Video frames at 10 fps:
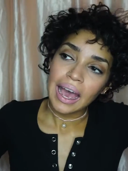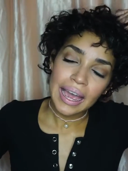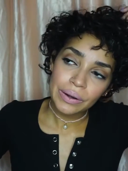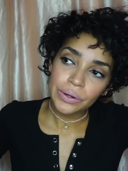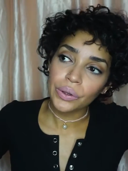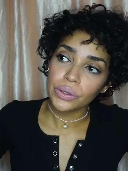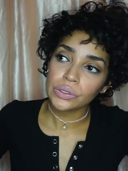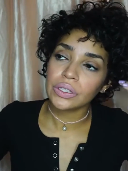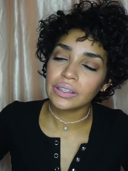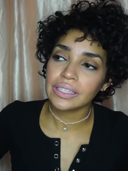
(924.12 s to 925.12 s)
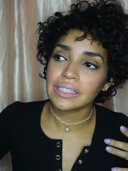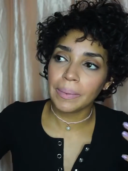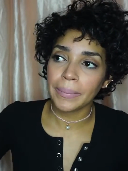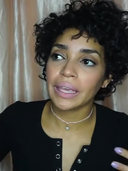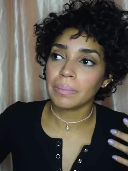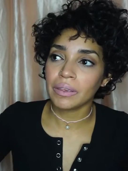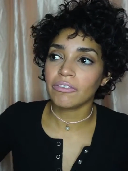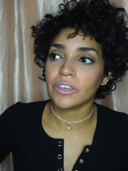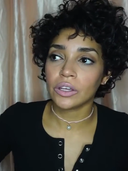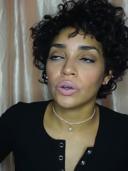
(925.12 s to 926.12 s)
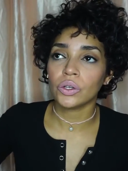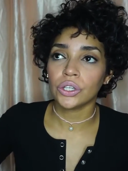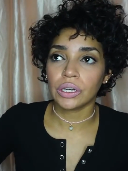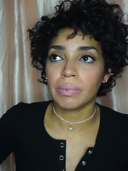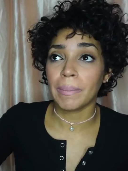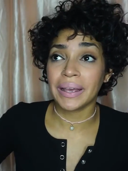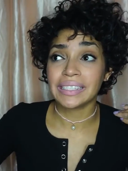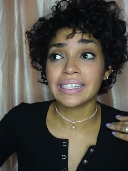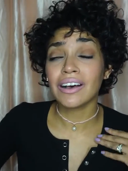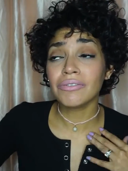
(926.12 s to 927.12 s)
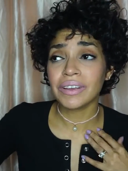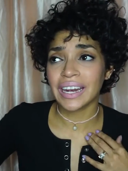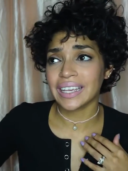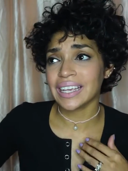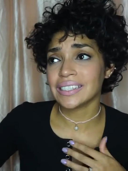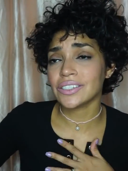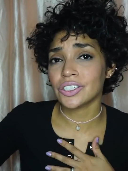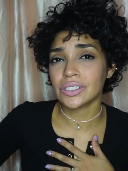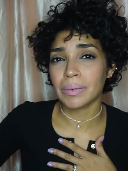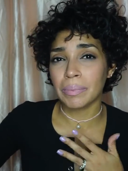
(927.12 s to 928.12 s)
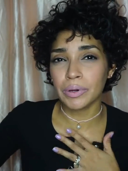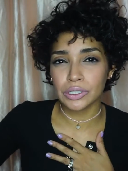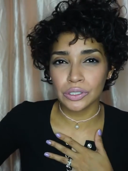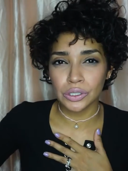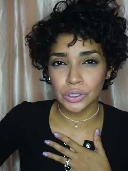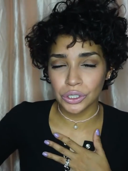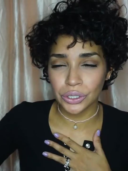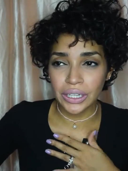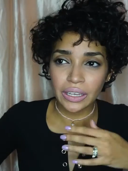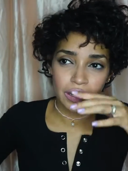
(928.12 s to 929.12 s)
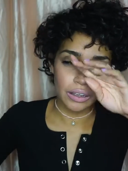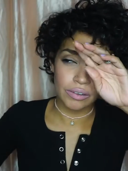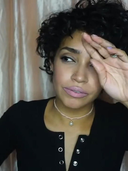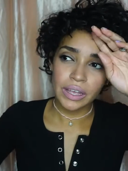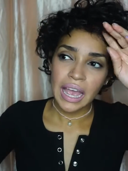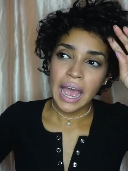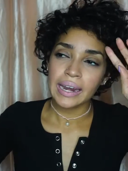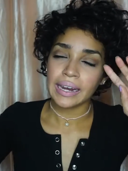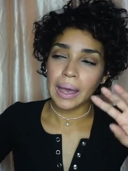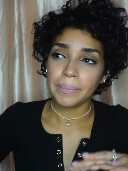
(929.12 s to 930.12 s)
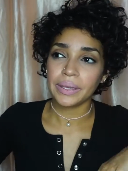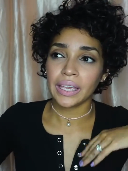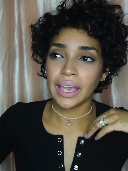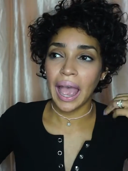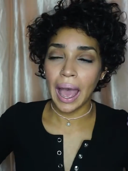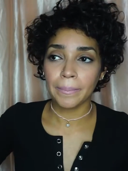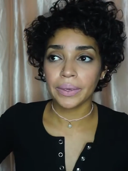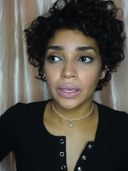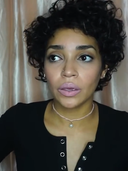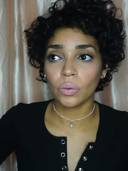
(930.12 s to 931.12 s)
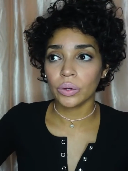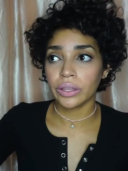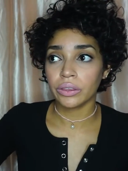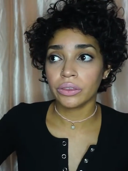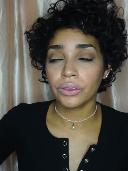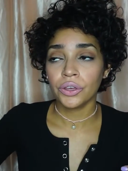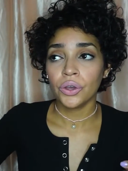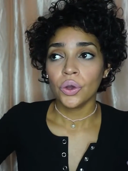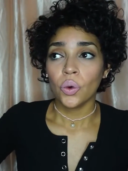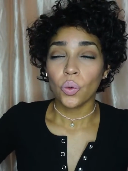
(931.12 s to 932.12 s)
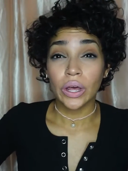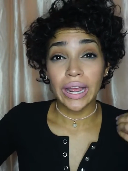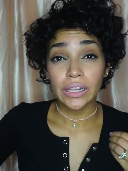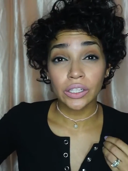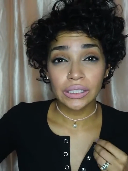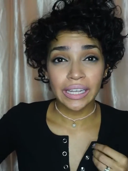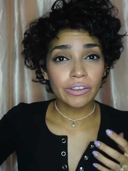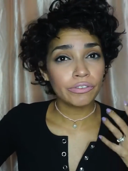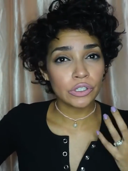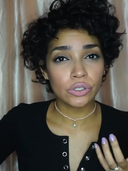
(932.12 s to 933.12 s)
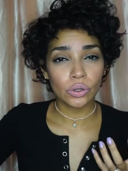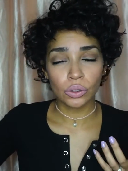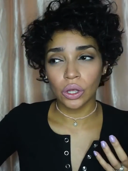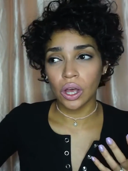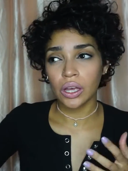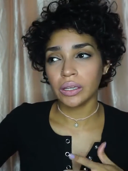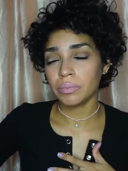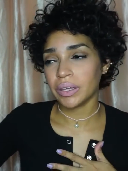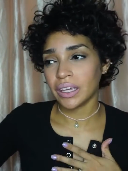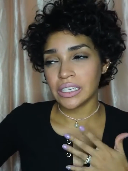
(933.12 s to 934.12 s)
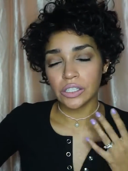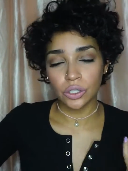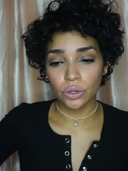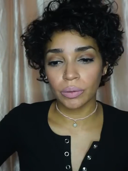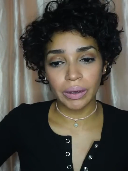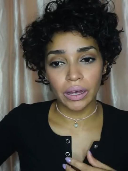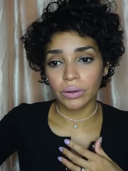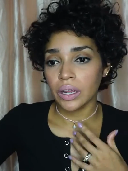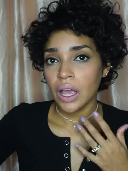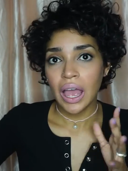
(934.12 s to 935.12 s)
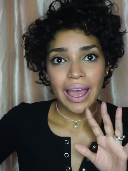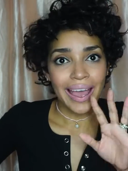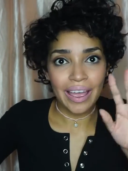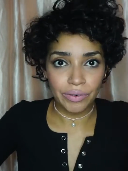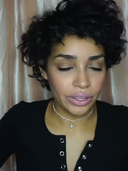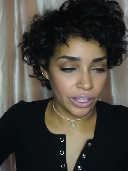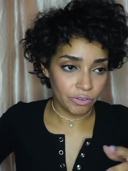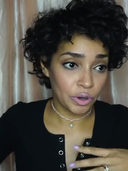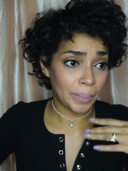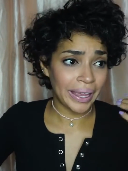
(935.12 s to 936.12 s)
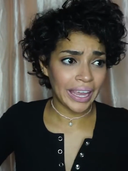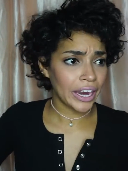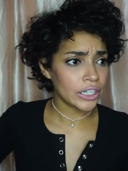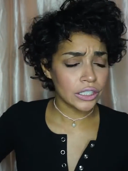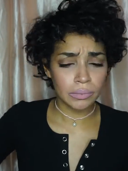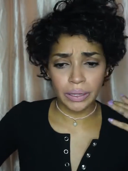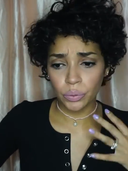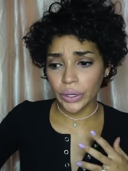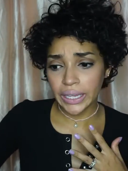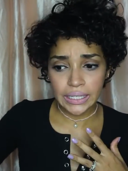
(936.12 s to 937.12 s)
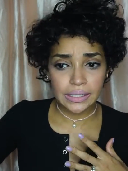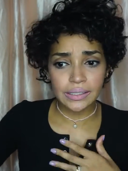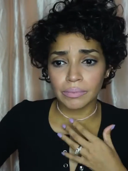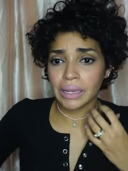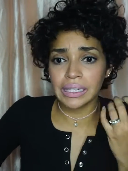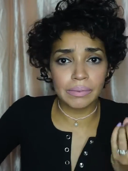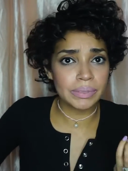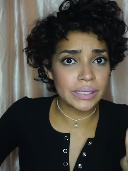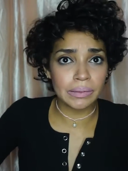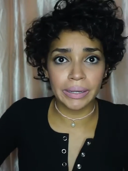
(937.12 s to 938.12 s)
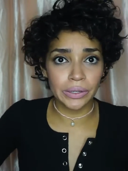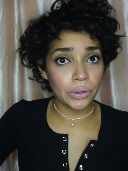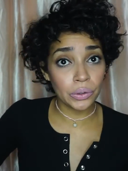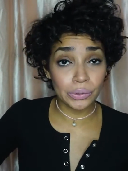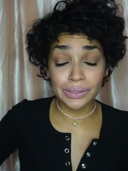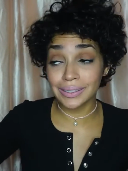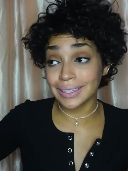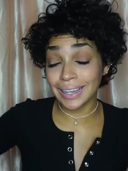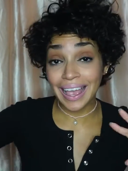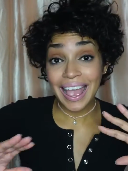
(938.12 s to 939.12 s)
I don't know, those are the things that make me feel good about myself. And I guess it's just my personal journey of not being happy with what I look like for so long, being insecure about everything from my hair to my weight to my lips to my nose to